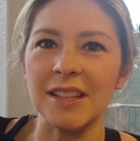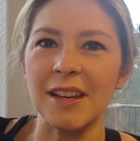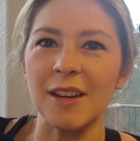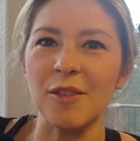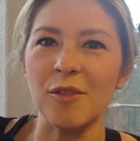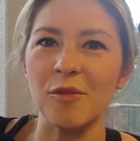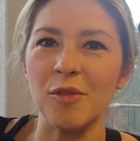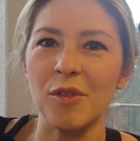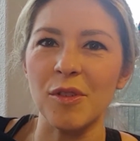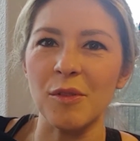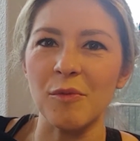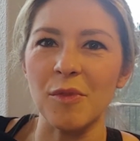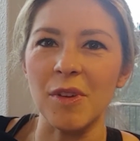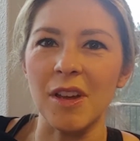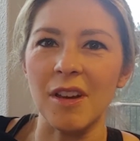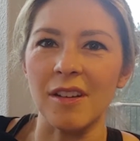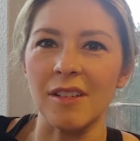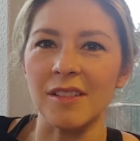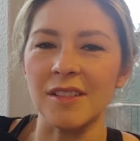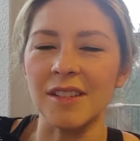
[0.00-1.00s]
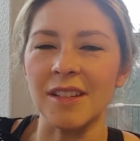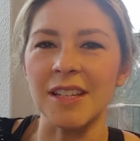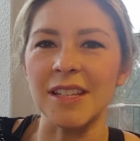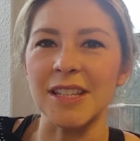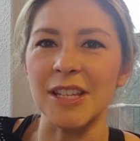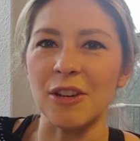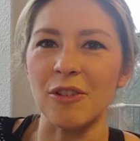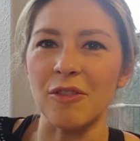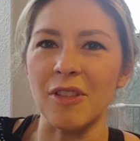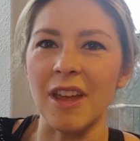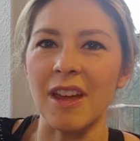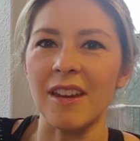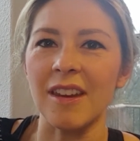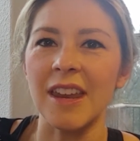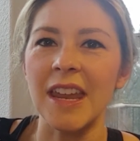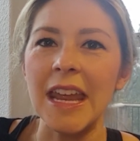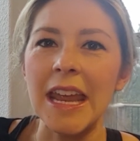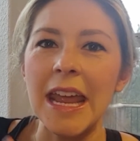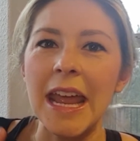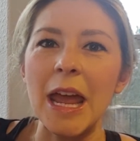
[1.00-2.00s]
And I don't know that we all consider that.
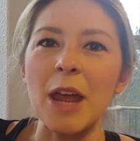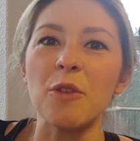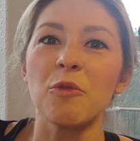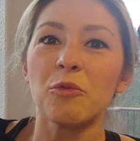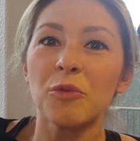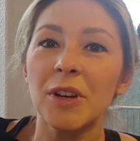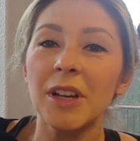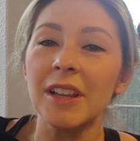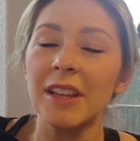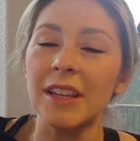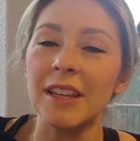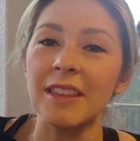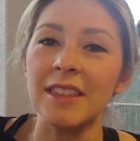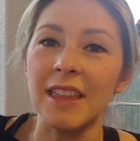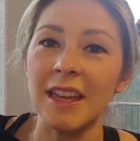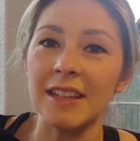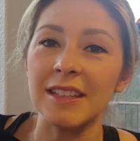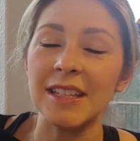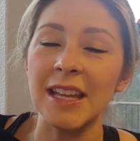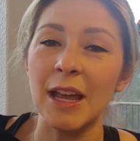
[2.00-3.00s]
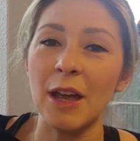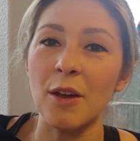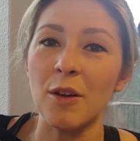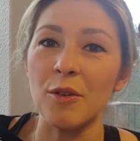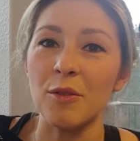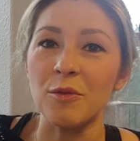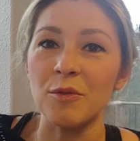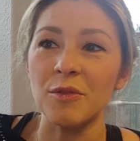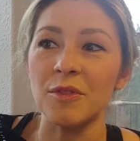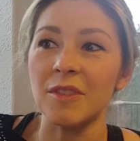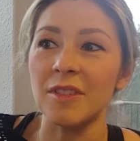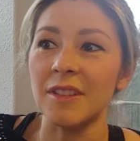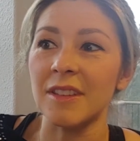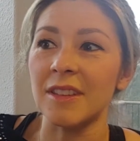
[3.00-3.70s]
And really, that's how